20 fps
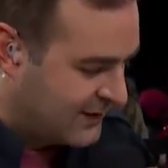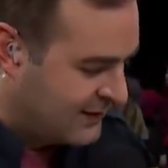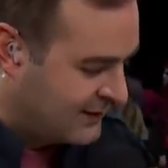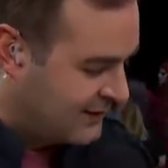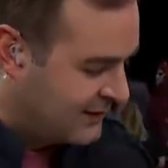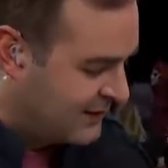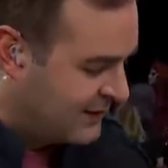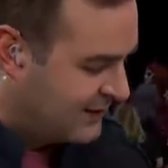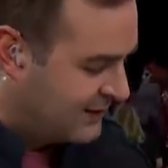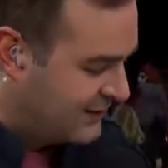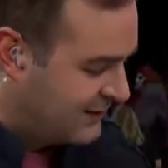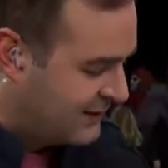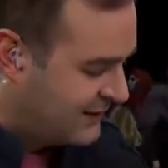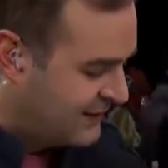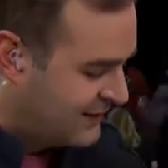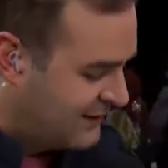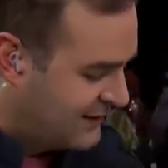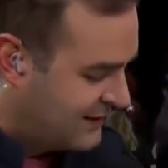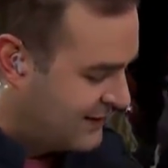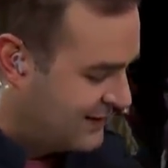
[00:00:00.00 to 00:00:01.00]

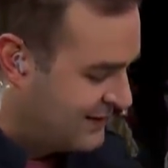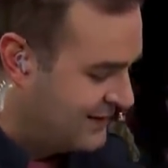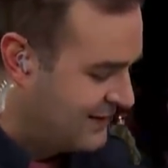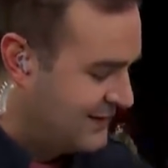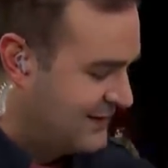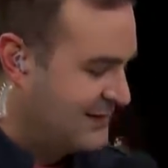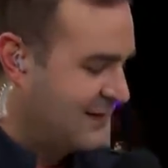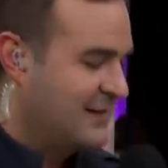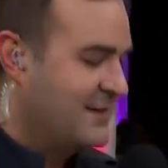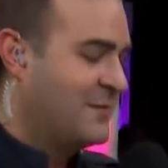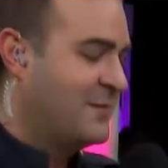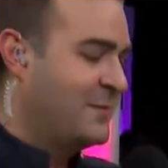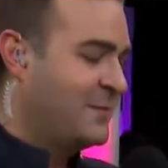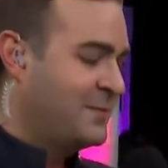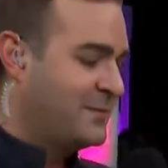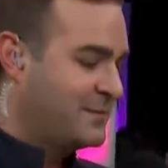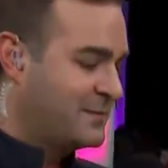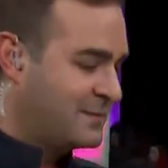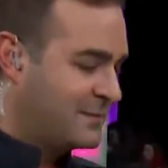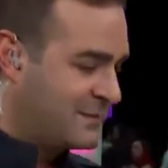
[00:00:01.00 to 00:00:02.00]

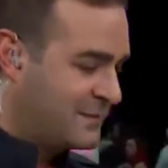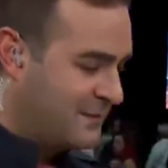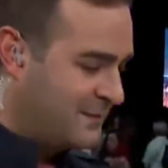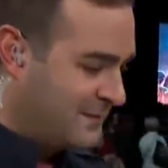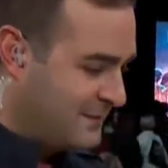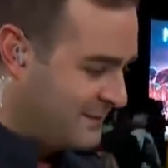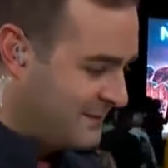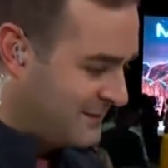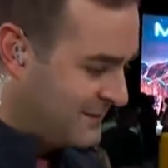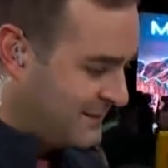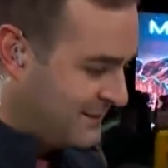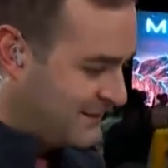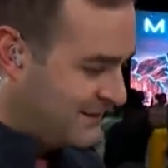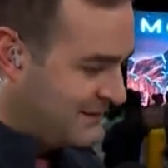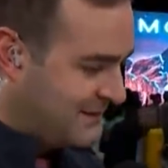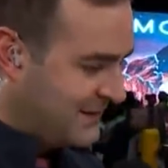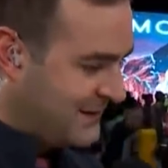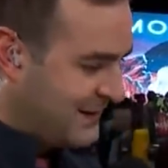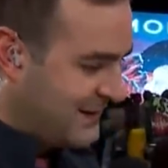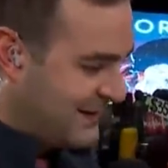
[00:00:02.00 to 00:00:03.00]

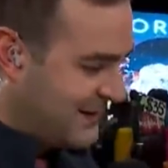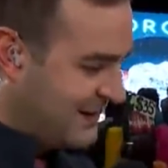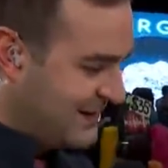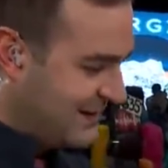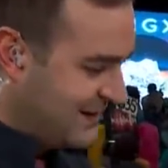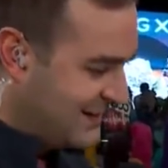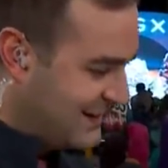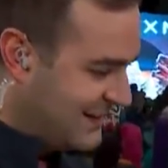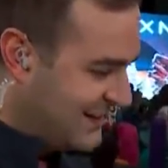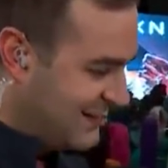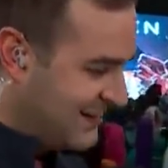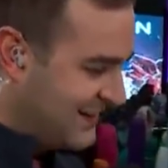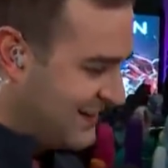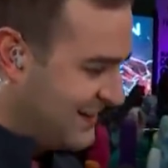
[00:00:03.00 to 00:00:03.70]
This person isn't speaking.